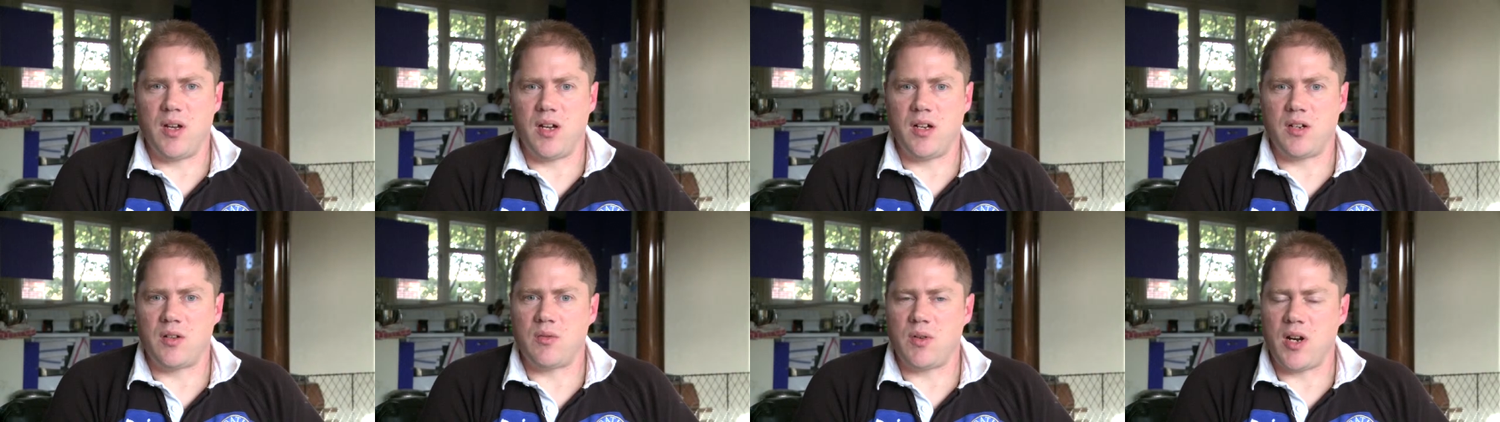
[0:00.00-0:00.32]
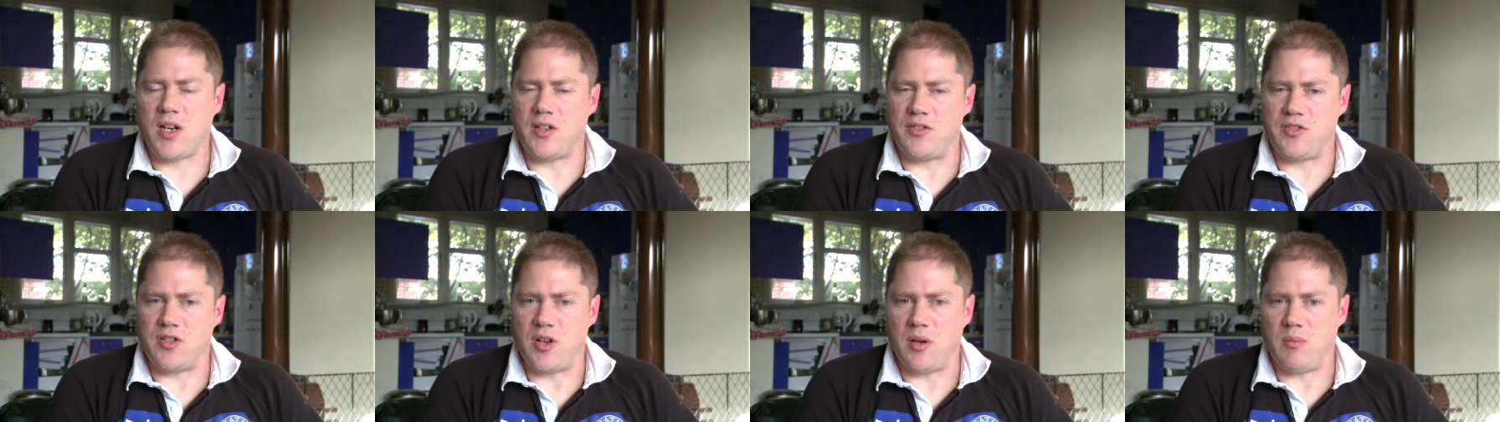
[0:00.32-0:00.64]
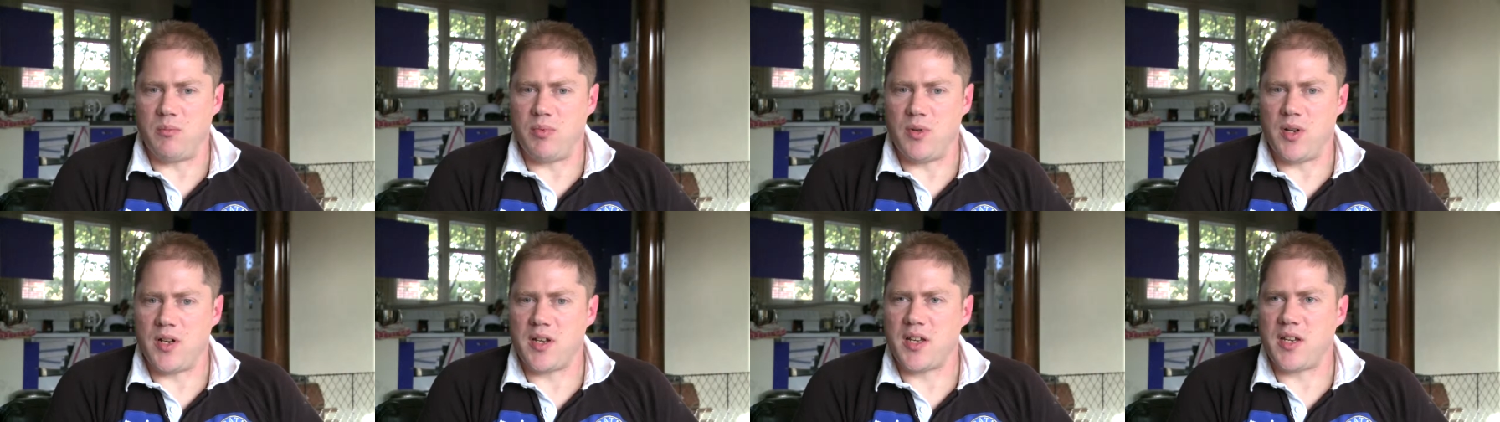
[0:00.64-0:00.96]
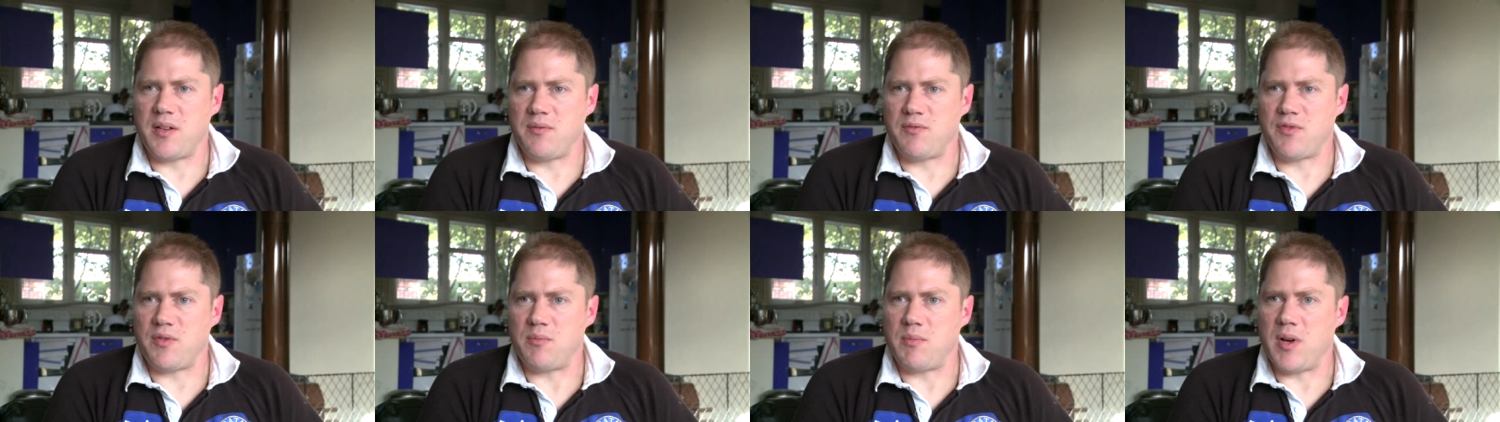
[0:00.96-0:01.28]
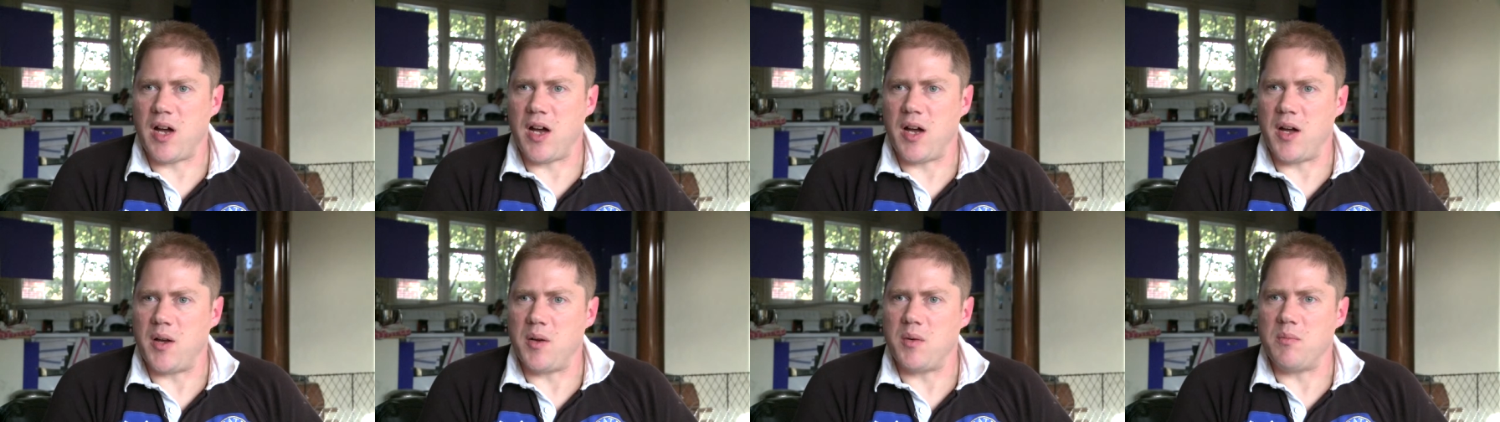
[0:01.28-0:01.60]
a great job working from
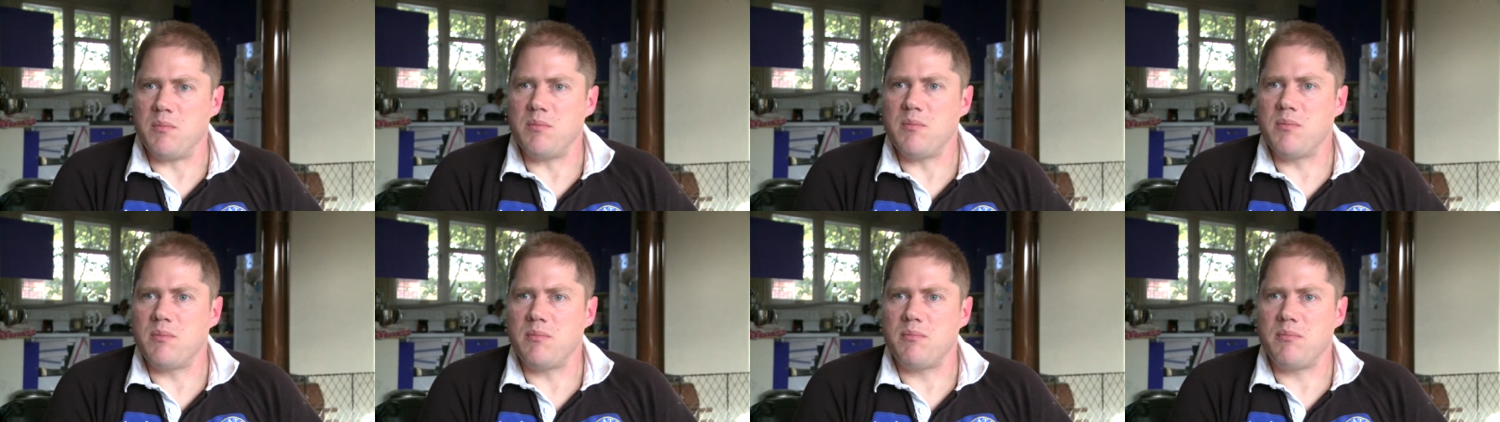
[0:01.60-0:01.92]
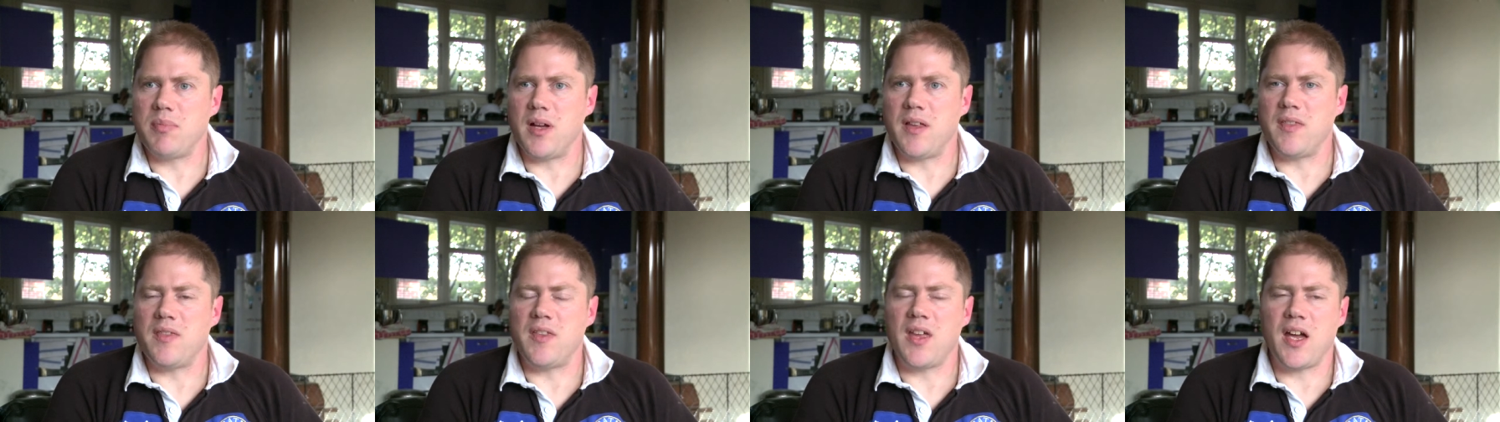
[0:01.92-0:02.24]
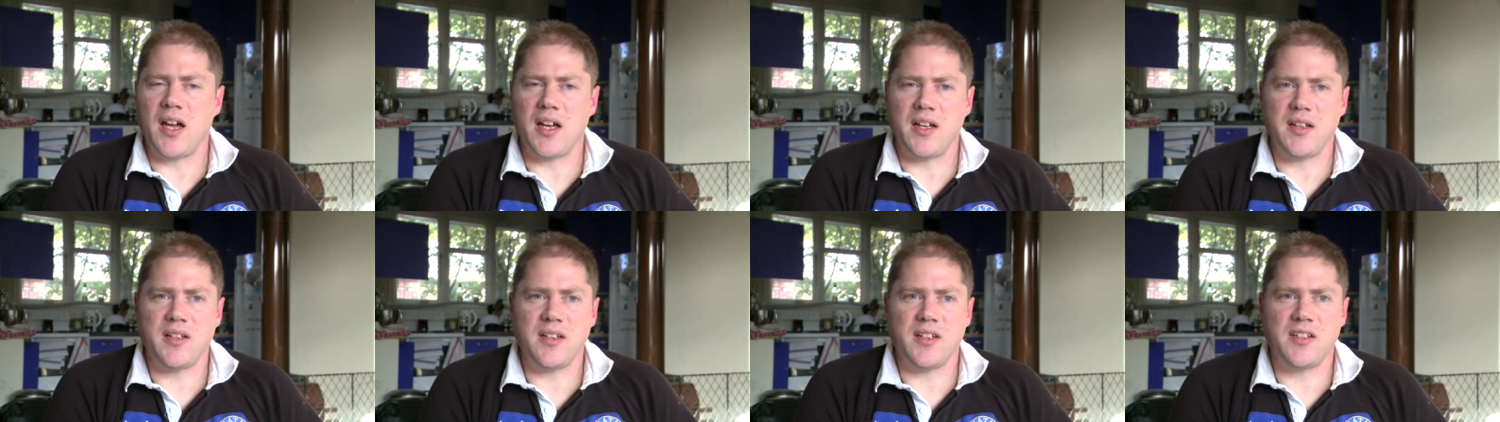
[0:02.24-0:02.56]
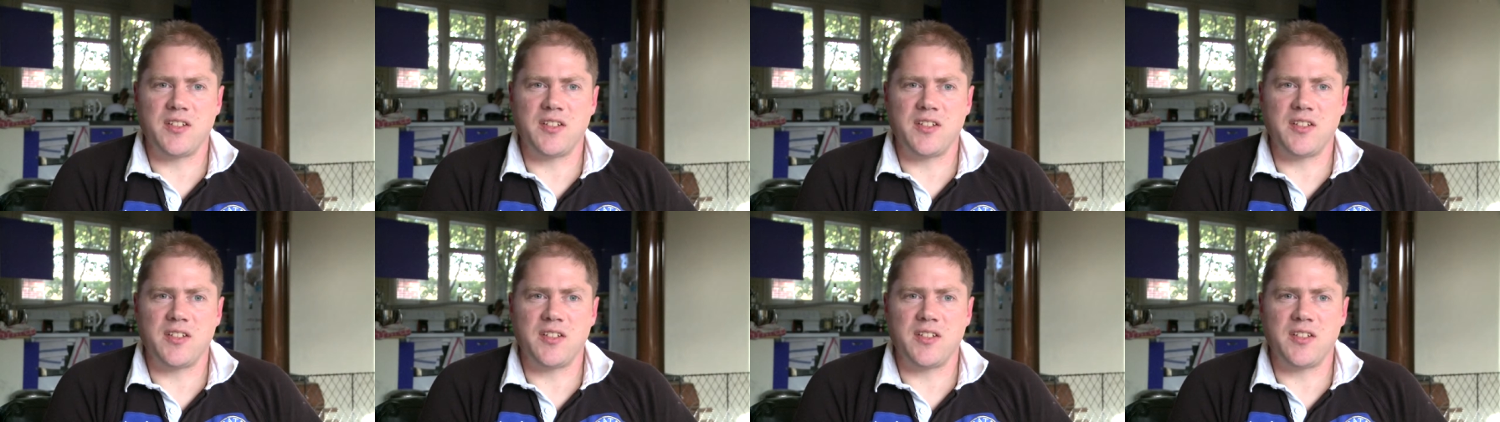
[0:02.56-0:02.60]
home, but that